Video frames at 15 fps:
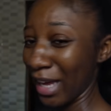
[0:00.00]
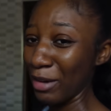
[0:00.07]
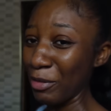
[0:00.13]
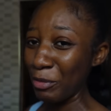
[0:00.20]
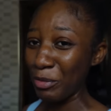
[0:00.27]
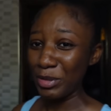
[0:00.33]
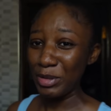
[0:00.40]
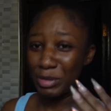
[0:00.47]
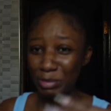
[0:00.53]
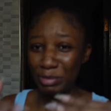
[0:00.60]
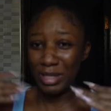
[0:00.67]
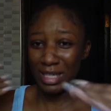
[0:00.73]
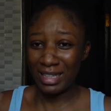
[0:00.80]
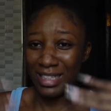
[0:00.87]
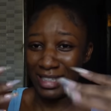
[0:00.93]
I don't want to
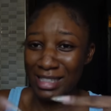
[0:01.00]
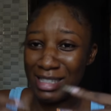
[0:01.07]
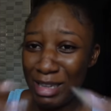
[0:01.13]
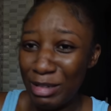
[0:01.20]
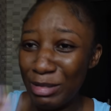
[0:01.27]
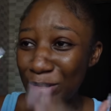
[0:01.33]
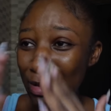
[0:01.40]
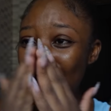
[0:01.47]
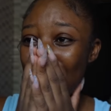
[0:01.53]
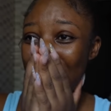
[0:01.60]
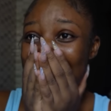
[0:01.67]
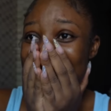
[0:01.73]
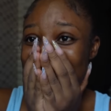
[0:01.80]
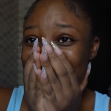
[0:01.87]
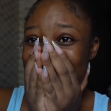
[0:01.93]
be in this
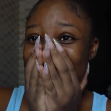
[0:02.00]
country.